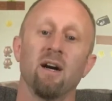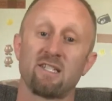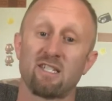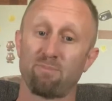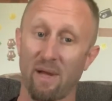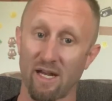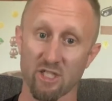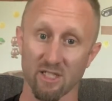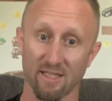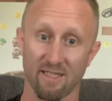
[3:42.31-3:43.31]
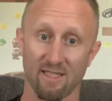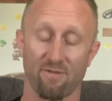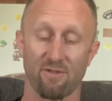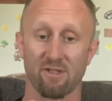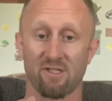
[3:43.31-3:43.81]
especially
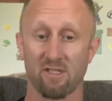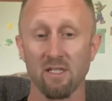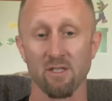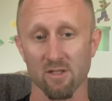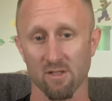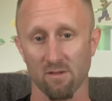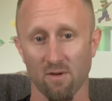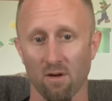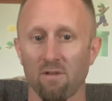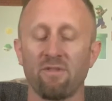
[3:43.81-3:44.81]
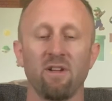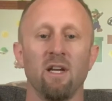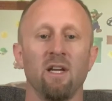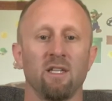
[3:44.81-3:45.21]
if there's seniors involved,